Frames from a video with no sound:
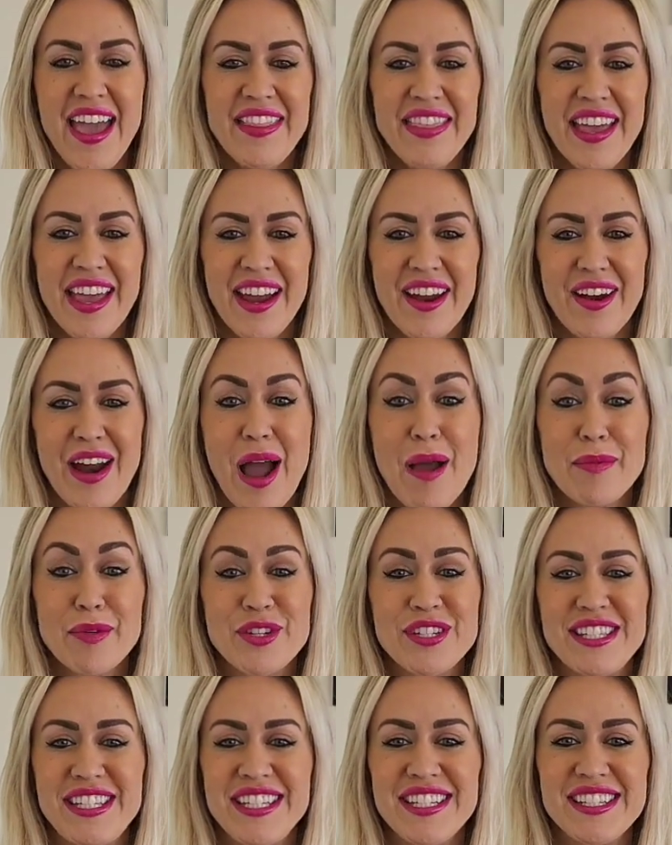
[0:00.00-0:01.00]
Hey there, I'm
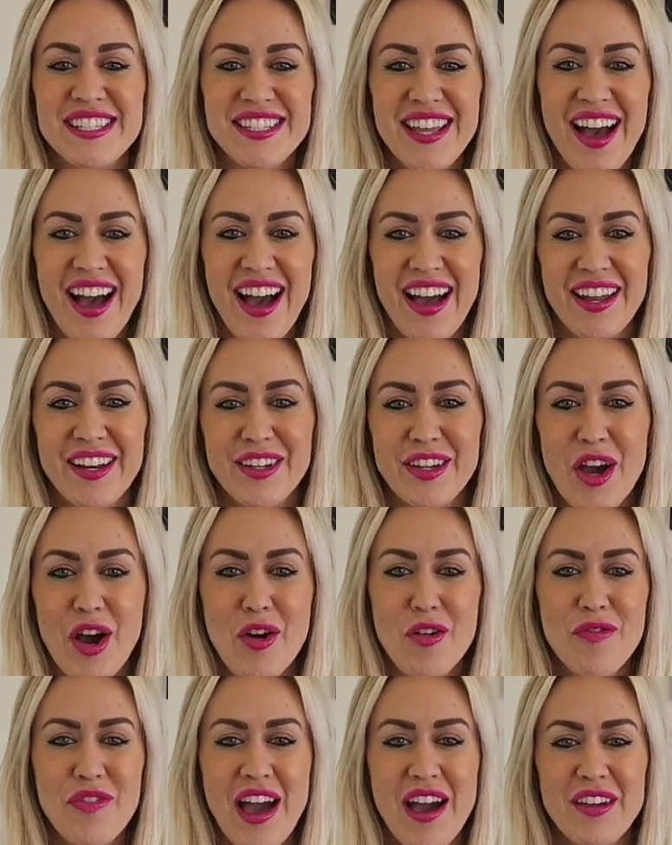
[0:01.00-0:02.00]
Christina Scott,
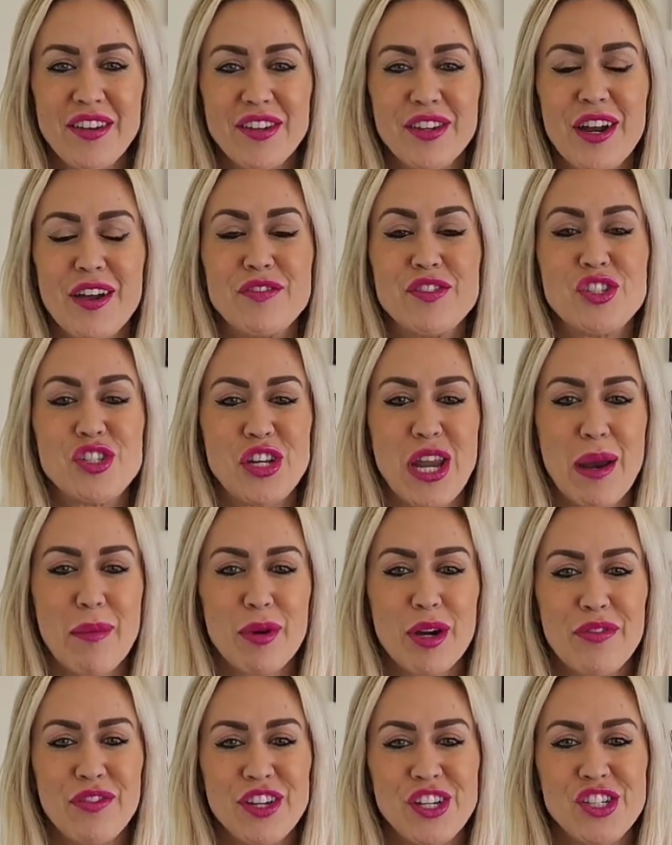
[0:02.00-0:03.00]
co-founder of
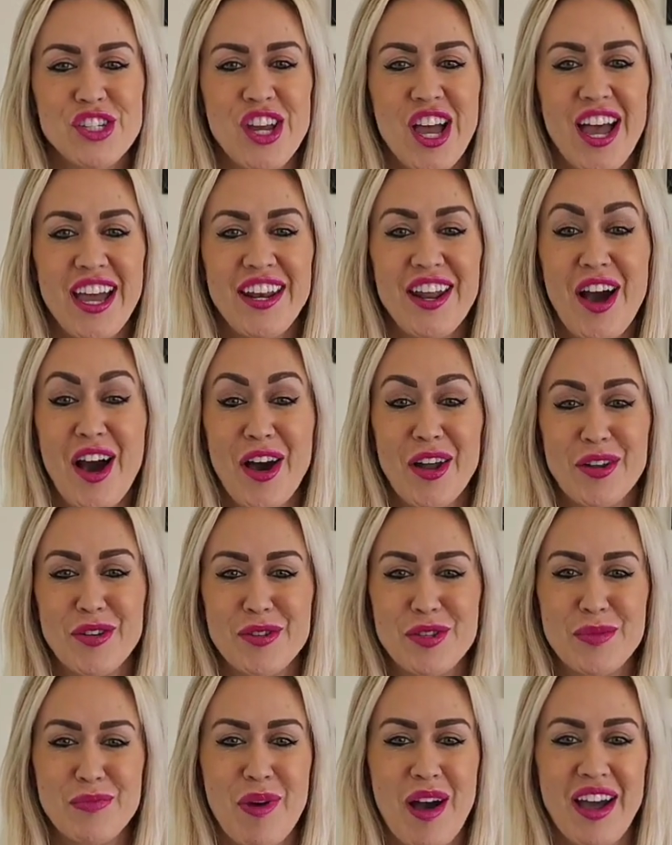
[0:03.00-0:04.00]
Shamrific Shine
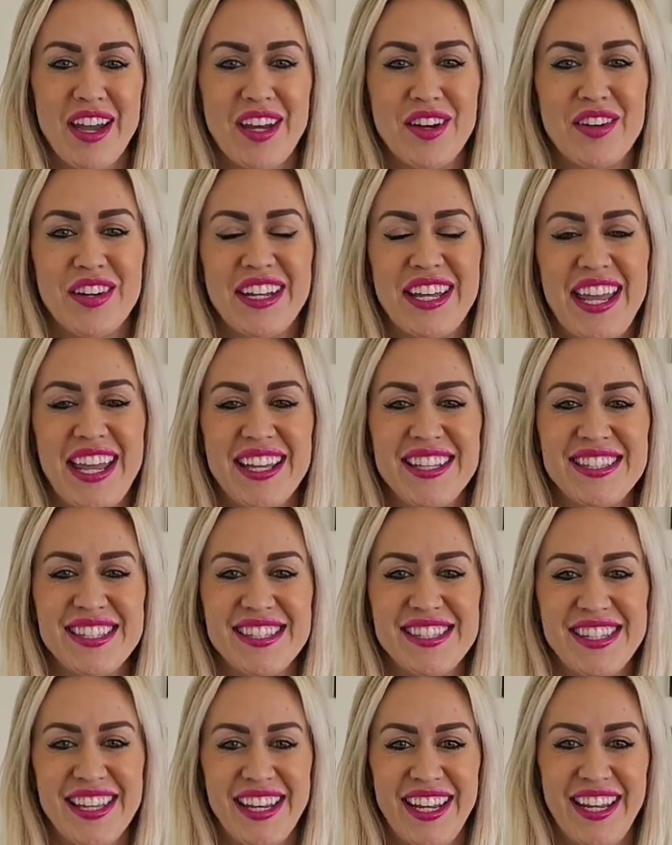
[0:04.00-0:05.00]
Auto Spa here in
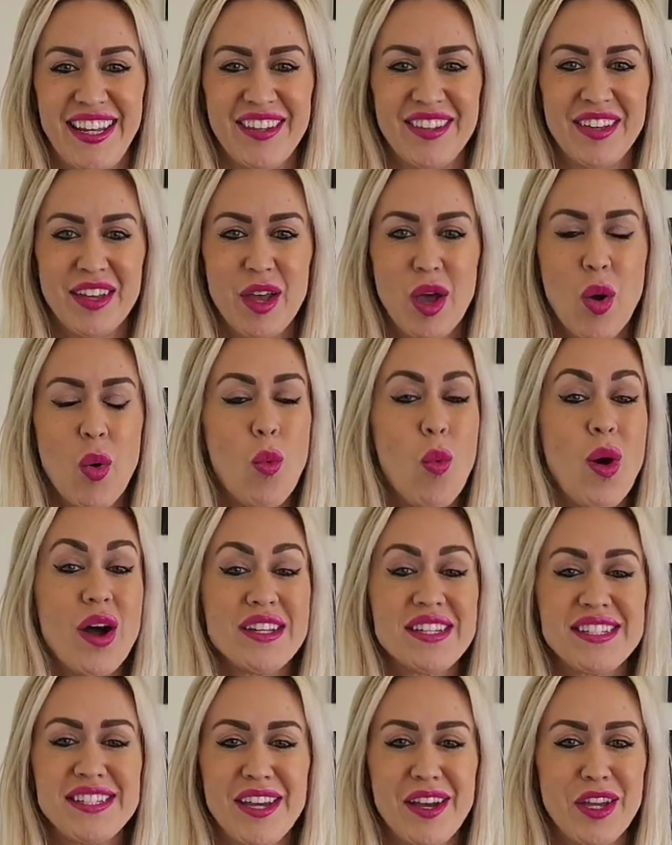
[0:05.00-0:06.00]
Kansas City.
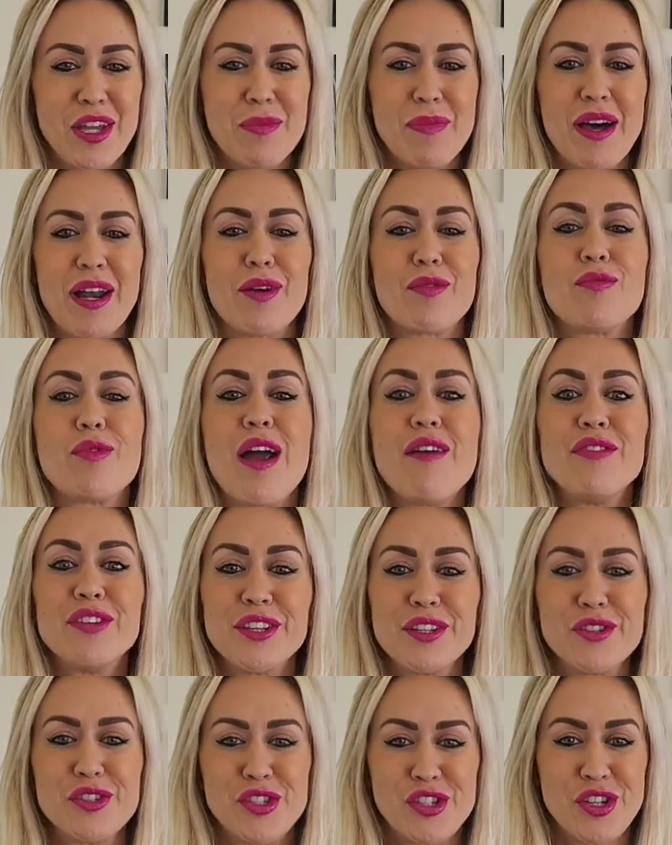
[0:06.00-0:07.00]
Want to tell you about a
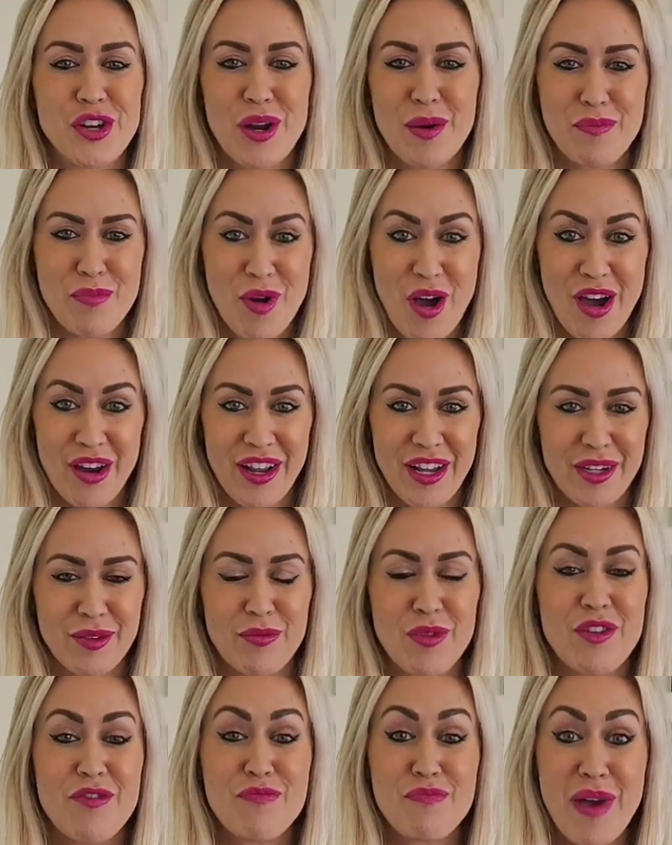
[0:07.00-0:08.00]
revolutionary product
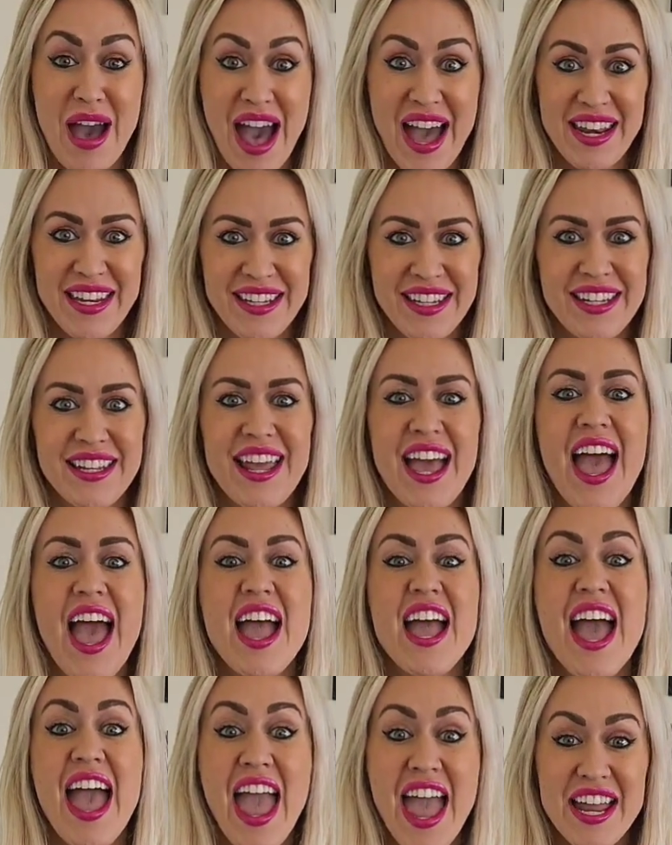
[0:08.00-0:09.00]
we've patented
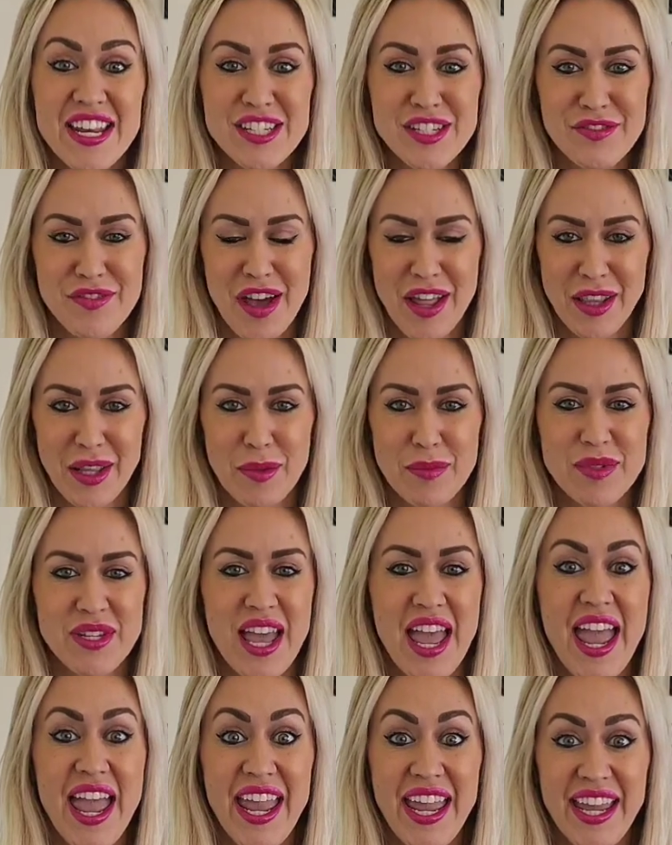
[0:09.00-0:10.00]
and developed
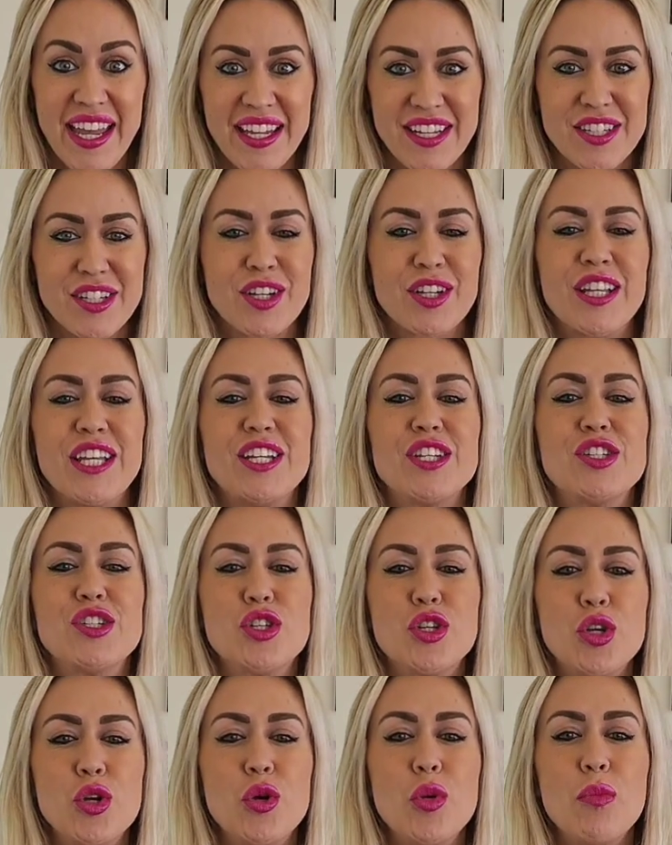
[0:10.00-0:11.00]
and cleaned
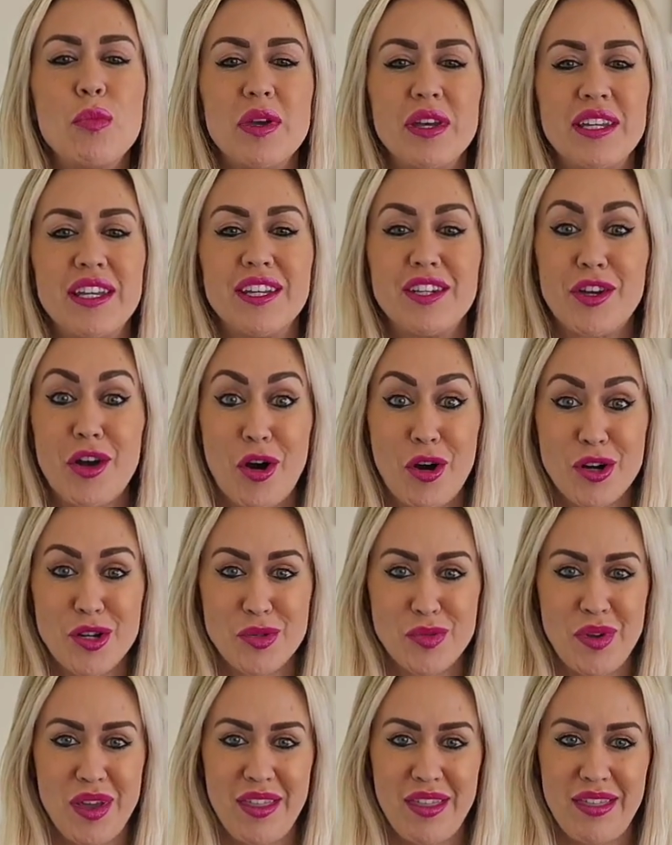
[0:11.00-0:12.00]
2 million
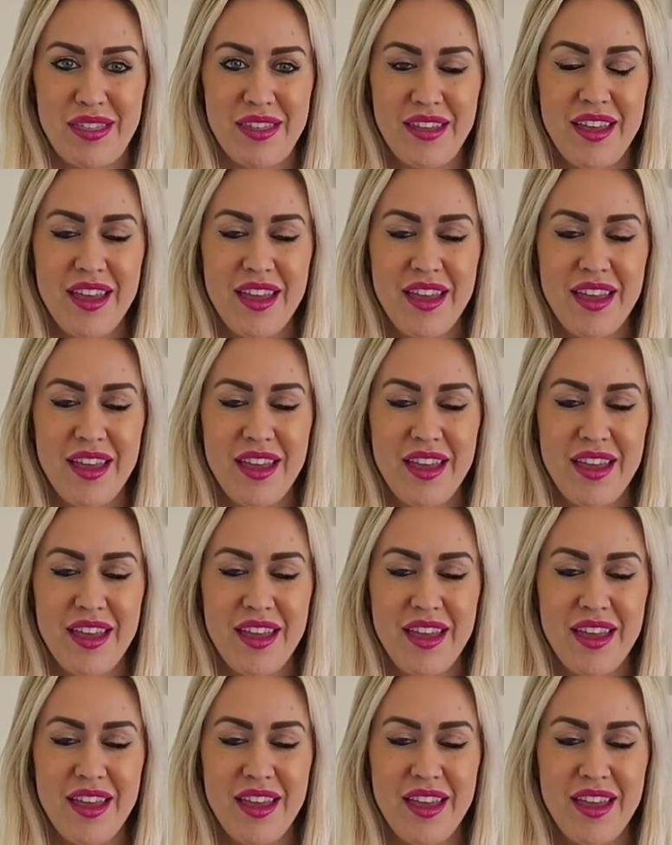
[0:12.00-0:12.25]
cars with.